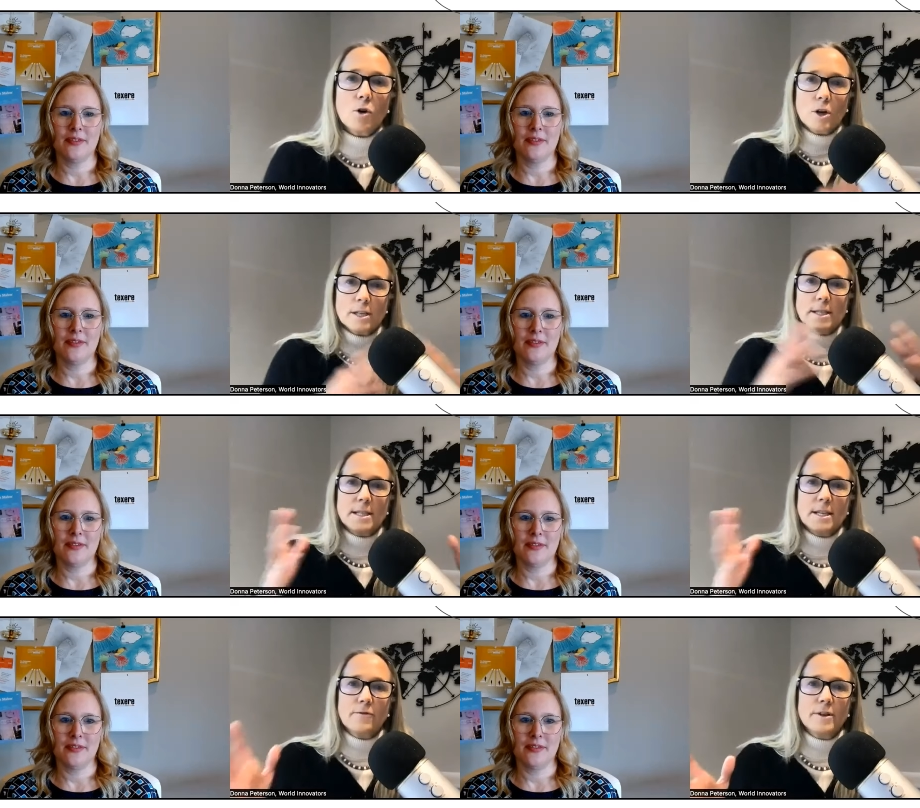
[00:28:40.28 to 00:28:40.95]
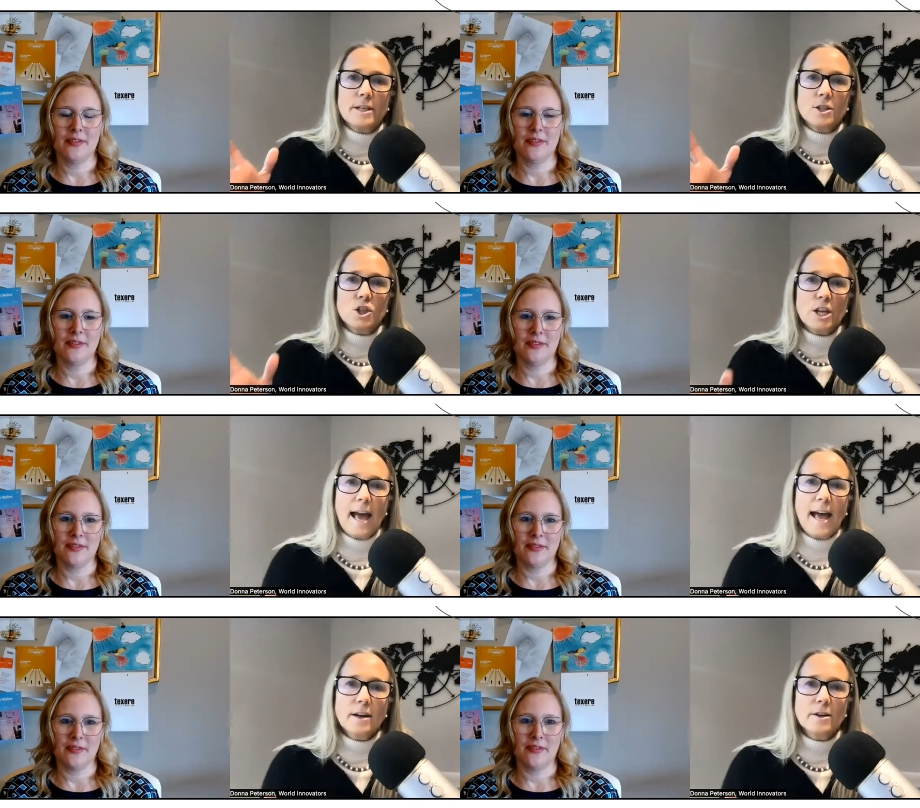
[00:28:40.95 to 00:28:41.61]
Speaker 1: across different
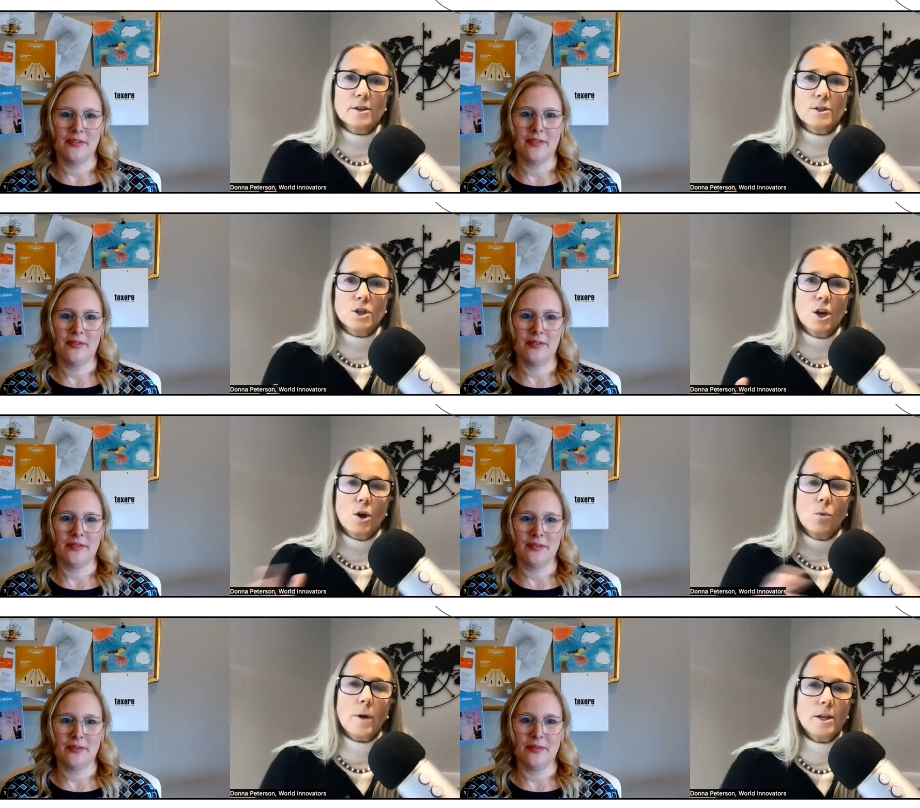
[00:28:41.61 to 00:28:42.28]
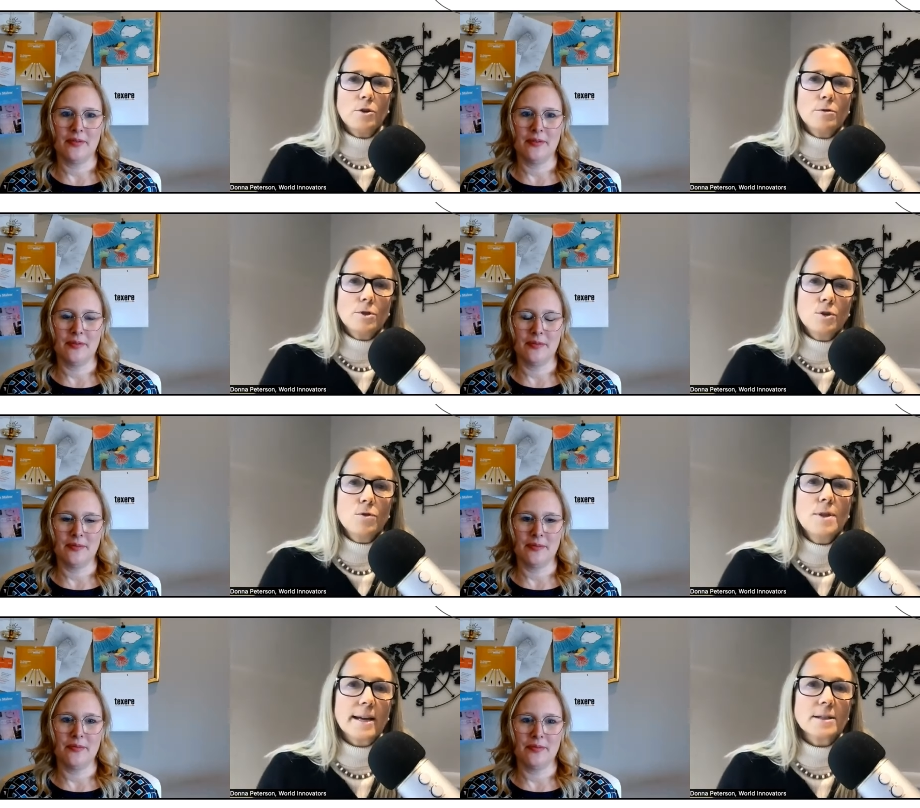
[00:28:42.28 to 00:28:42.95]
channels when you
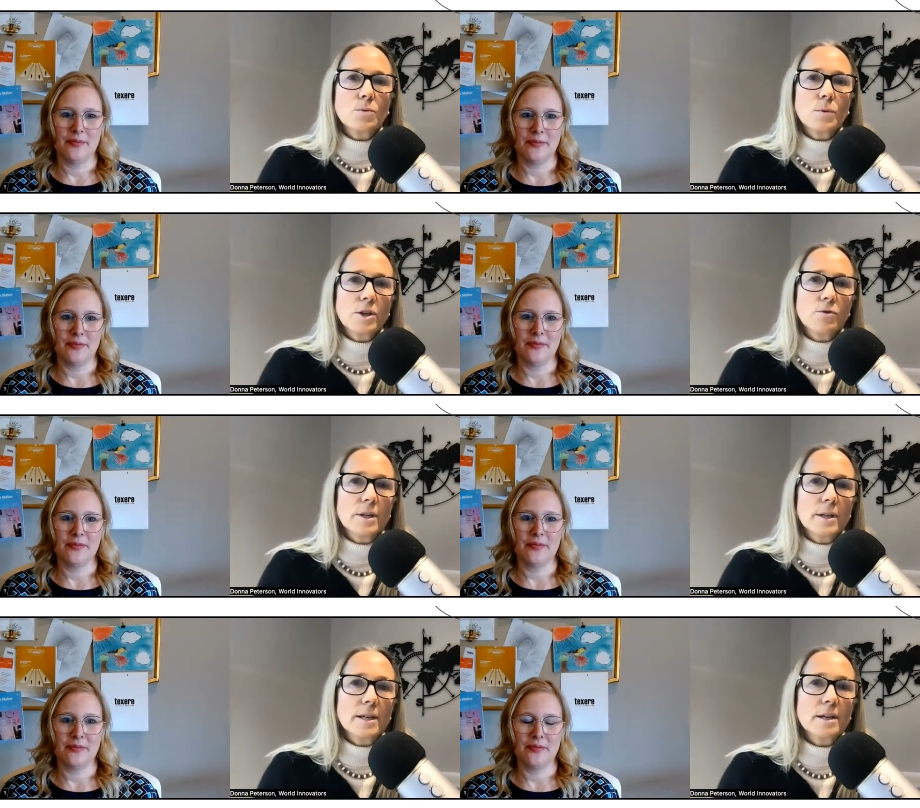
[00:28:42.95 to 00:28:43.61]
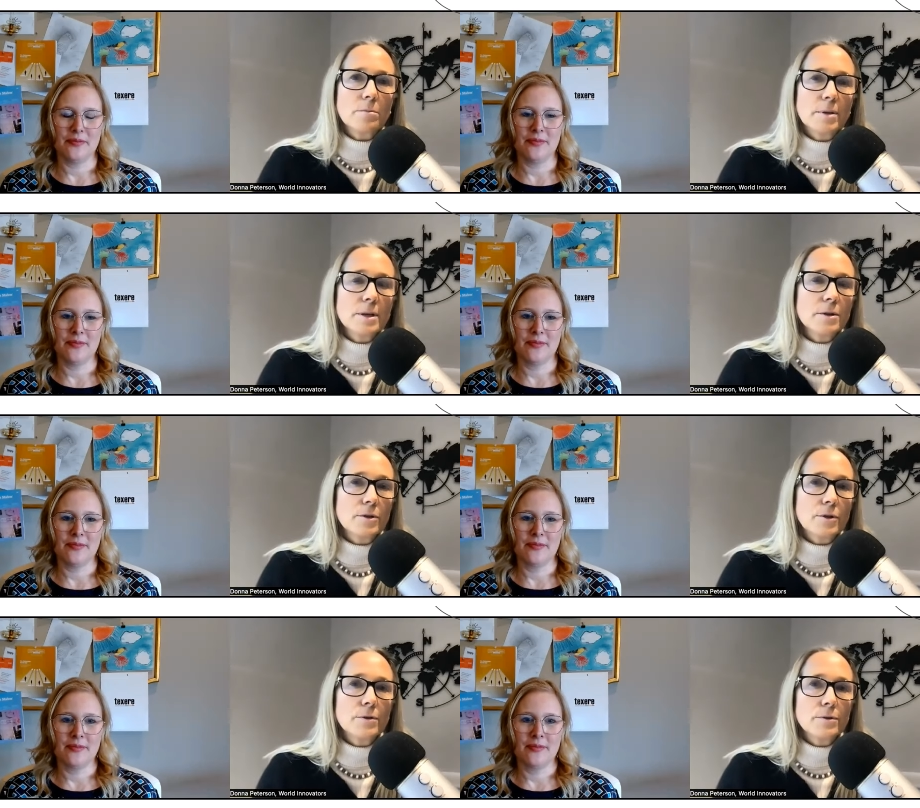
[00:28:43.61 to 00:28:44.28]
do that's when you're really going to
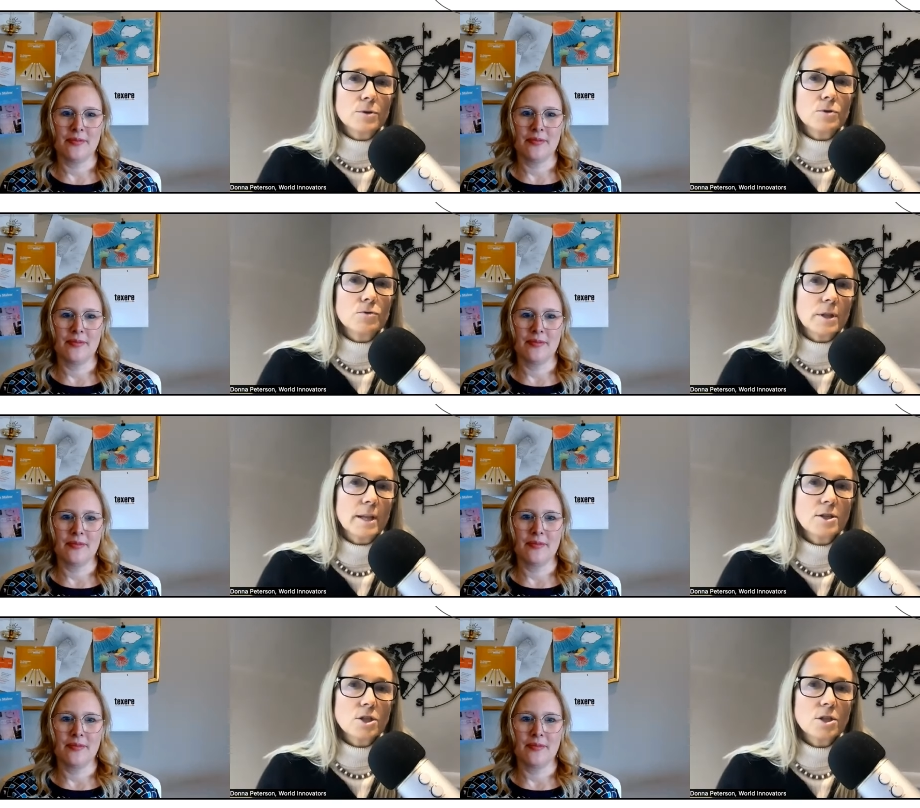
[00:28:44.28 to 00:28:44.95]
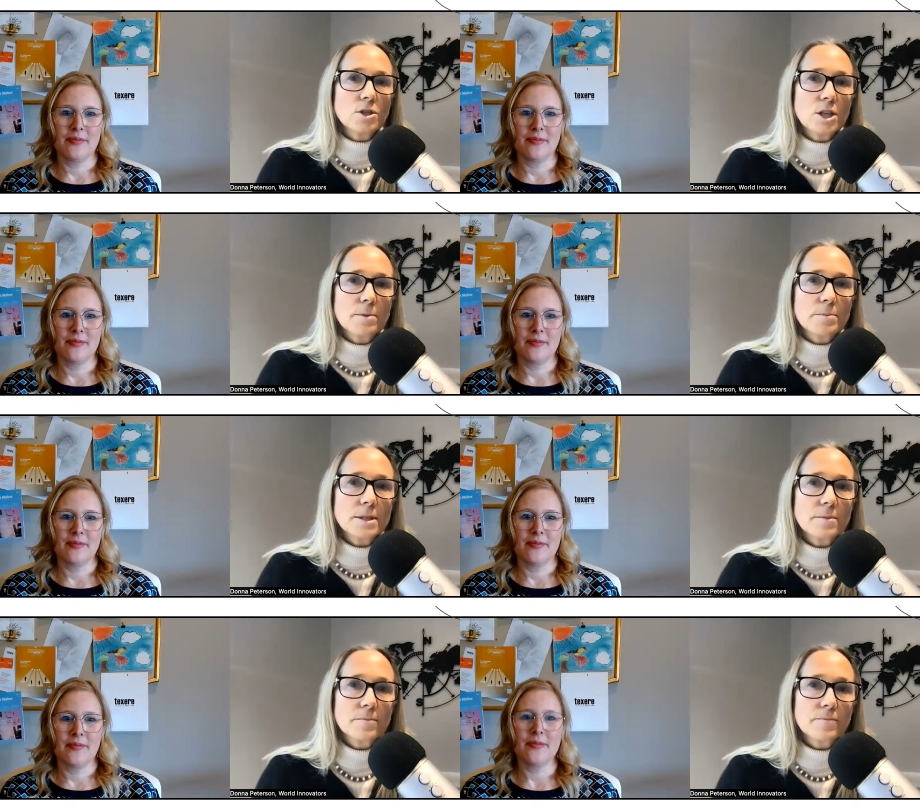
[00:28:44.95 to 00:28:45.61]
build those
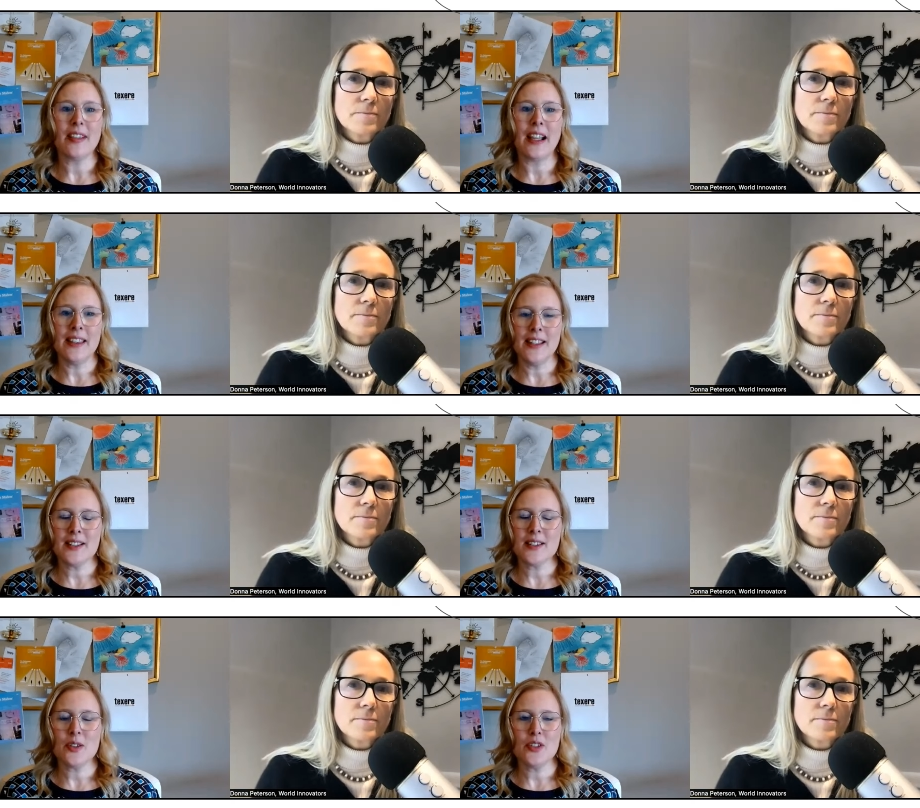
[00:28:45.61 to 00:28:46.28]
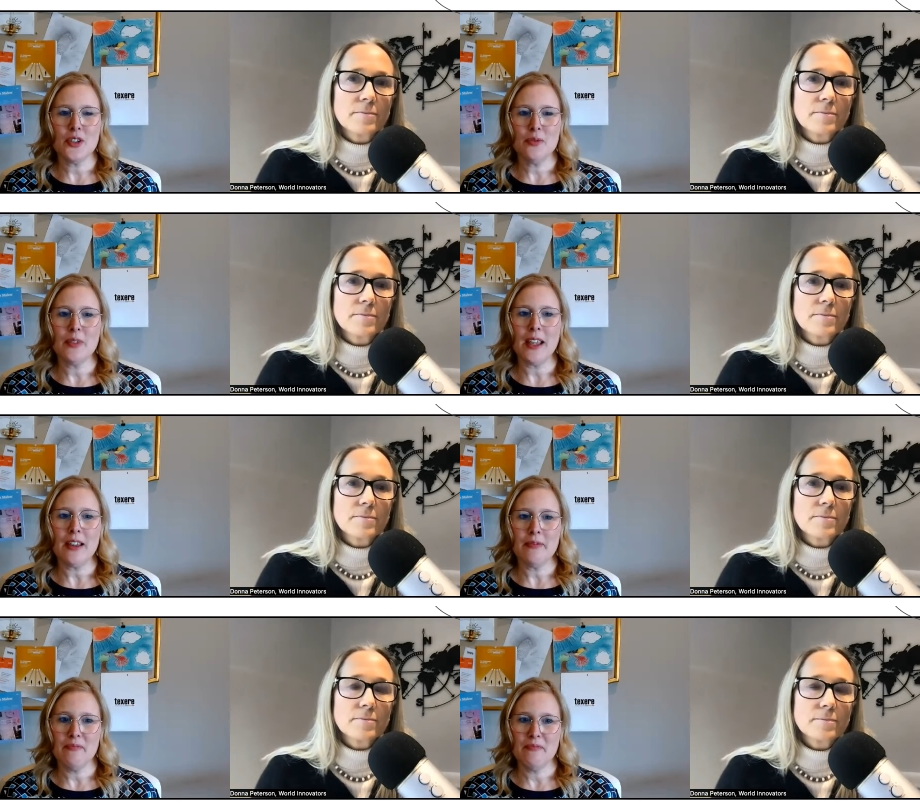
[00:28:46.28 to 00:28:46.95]
relationships
Speaker 2: i think so too
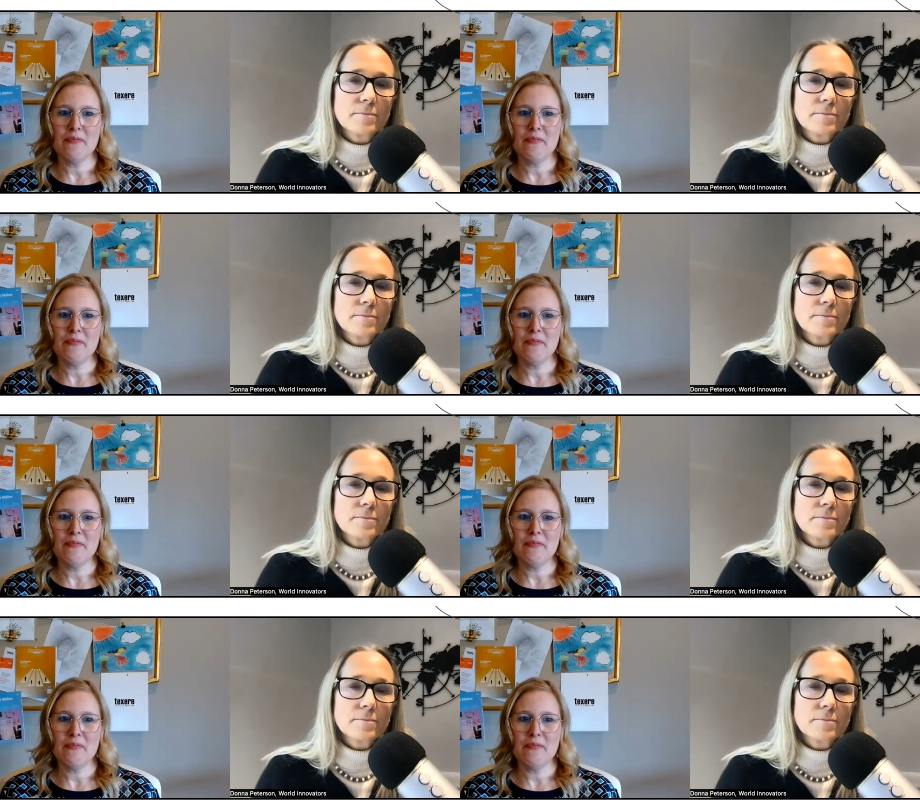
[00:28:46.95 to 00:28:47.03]
yeah